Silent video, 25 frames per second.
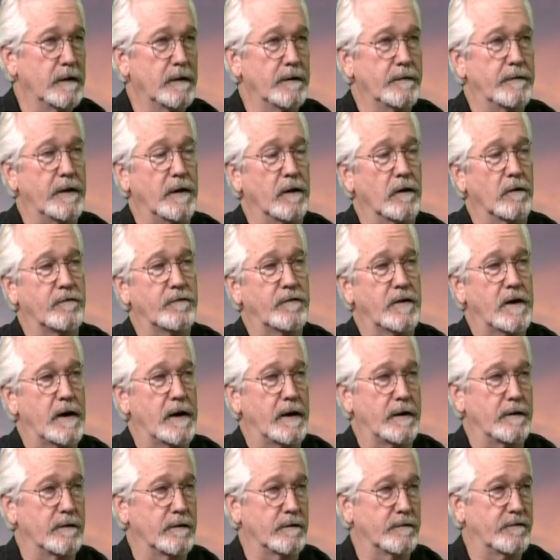They'll
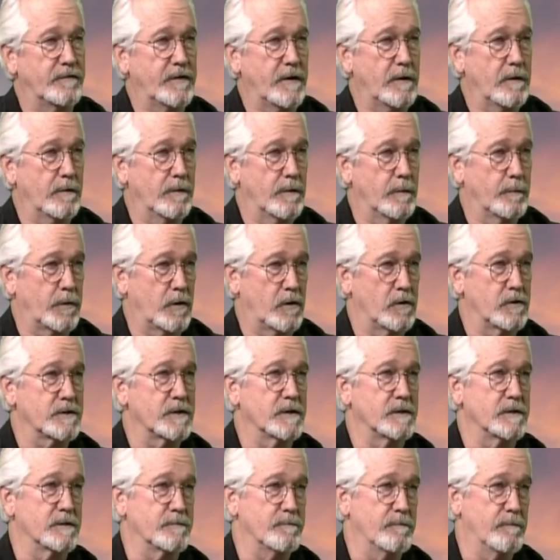find the
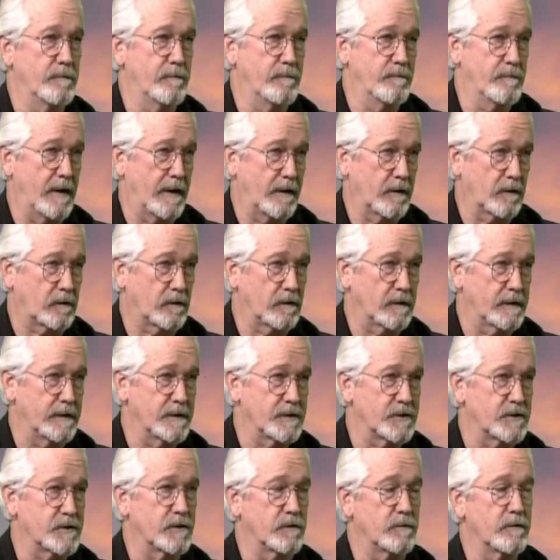person's medical
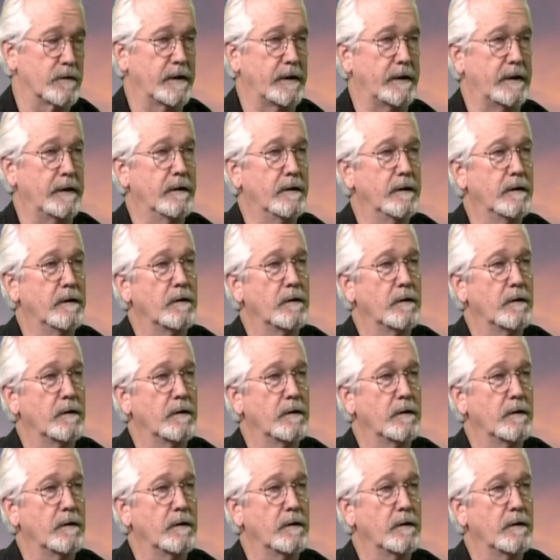history,